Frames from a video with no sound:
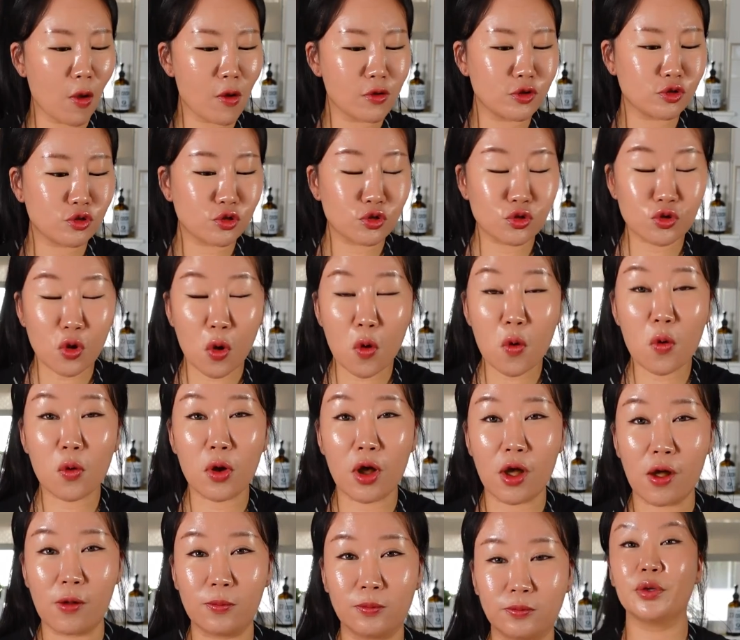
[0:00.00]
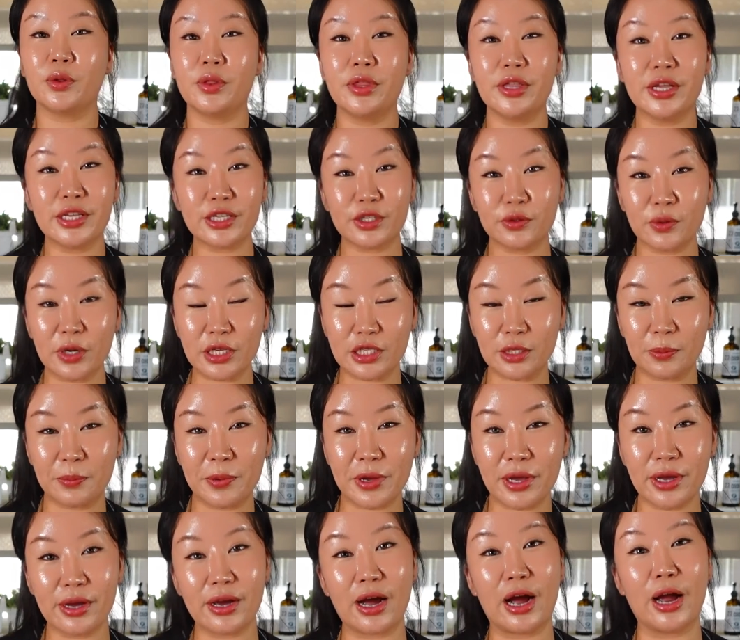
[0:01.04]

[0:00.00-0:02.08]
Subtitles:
So good. So this recipe,